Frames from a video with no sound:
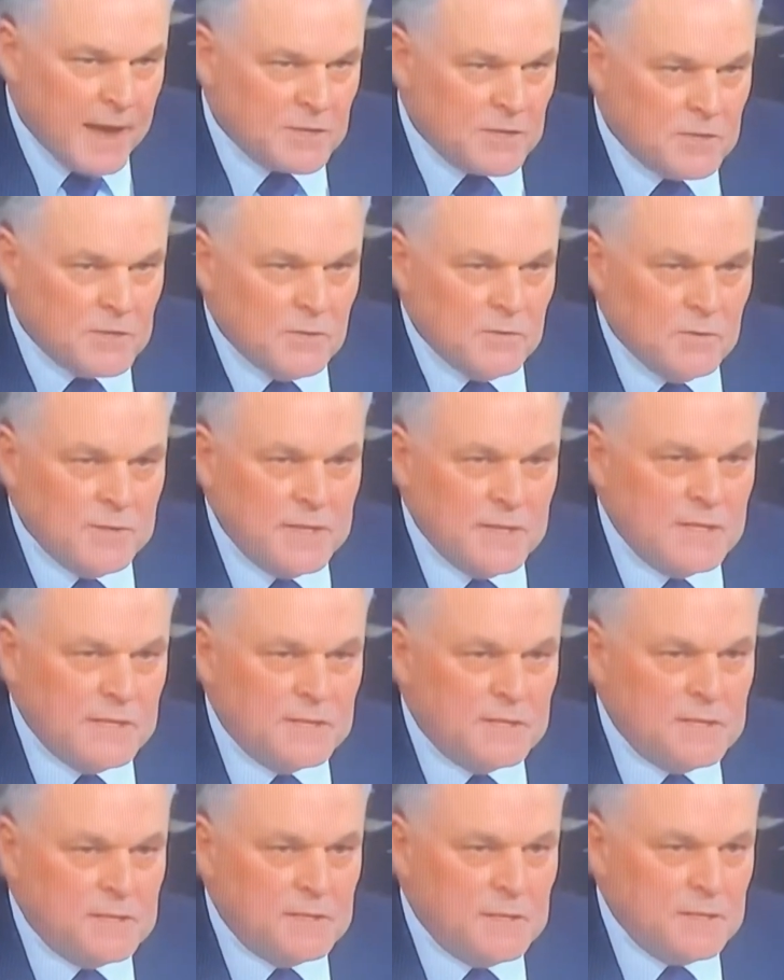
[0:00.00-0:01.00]
back to
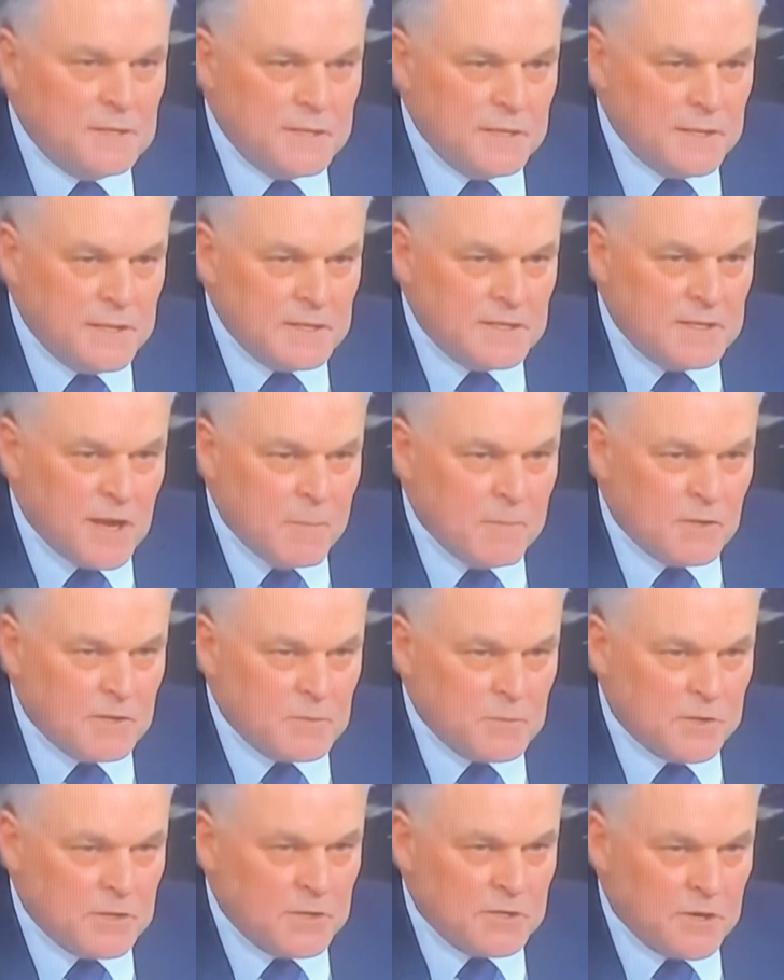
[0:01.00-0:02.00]
these. These
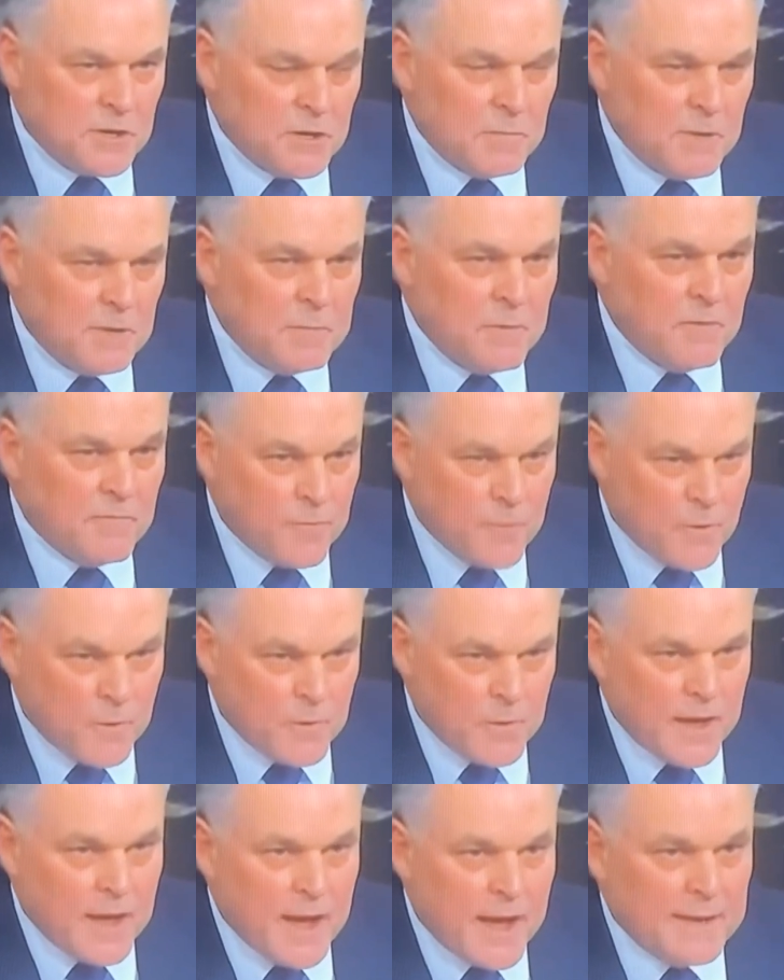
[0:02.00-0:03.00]
numbers were determined
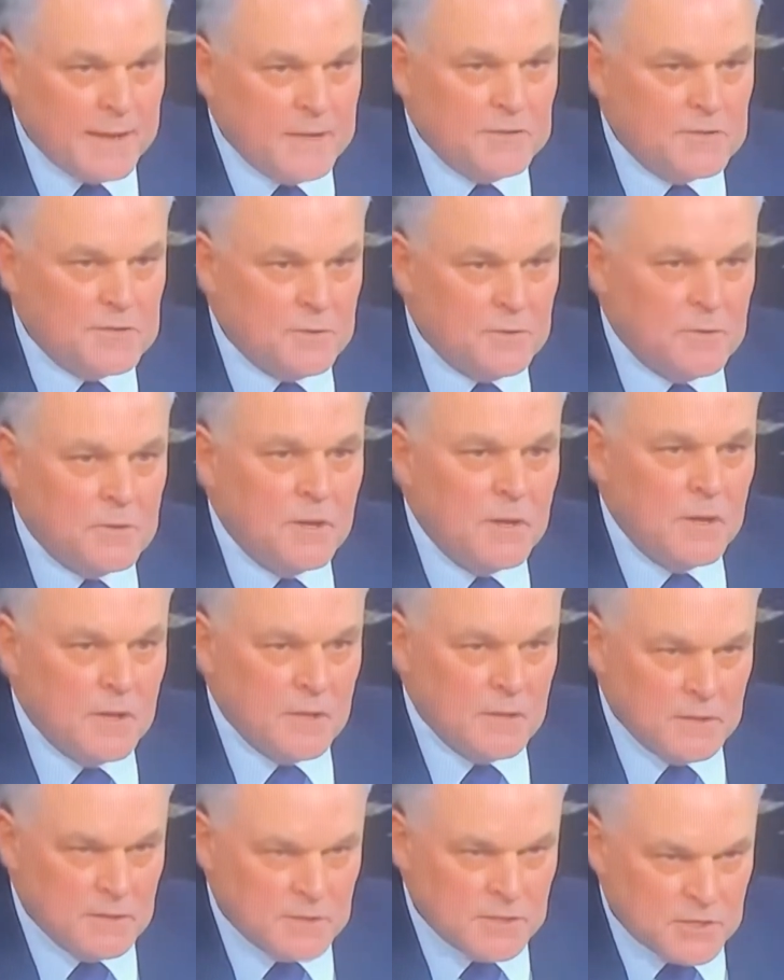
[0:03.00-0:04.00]
before we got into
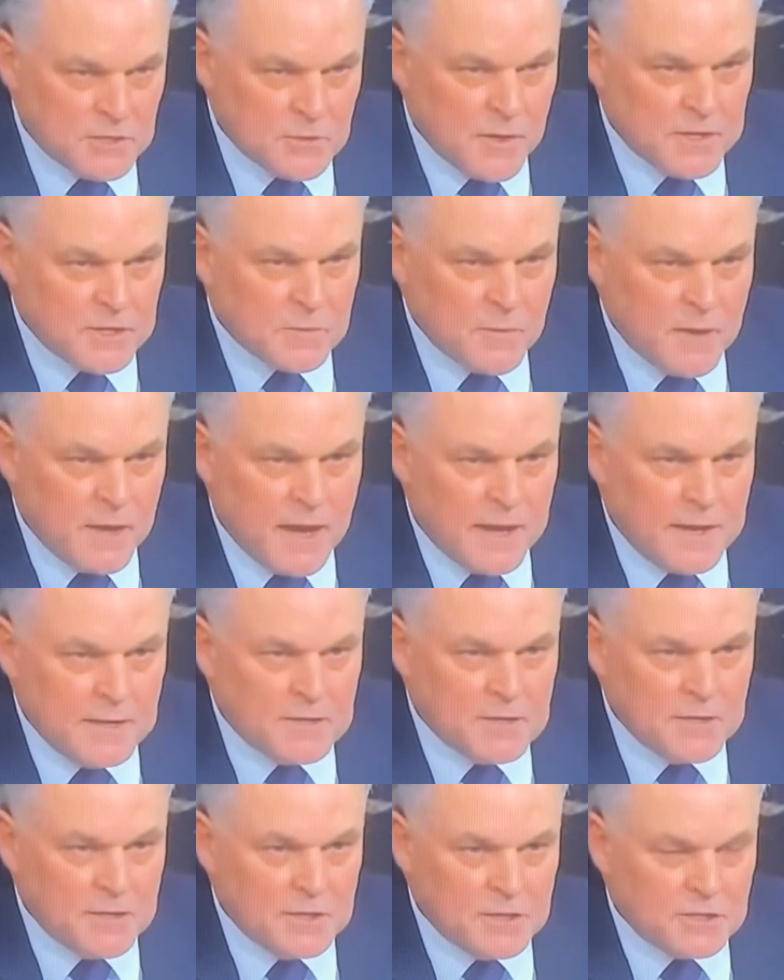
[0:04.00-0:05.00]
the situation we got
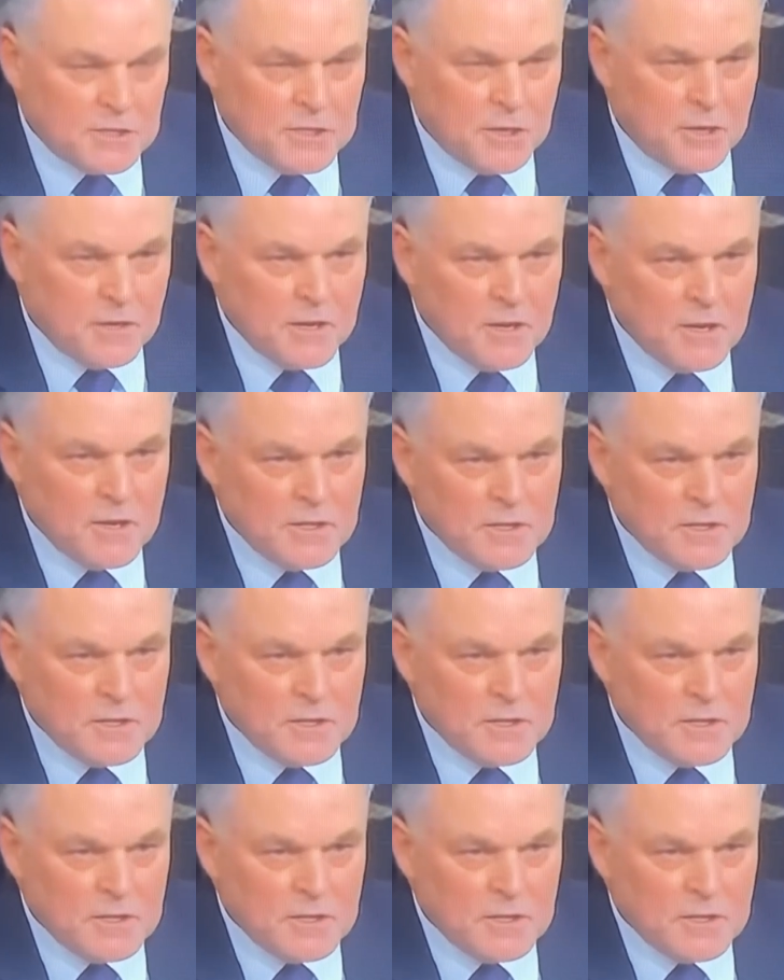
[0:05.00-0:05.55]
into this year.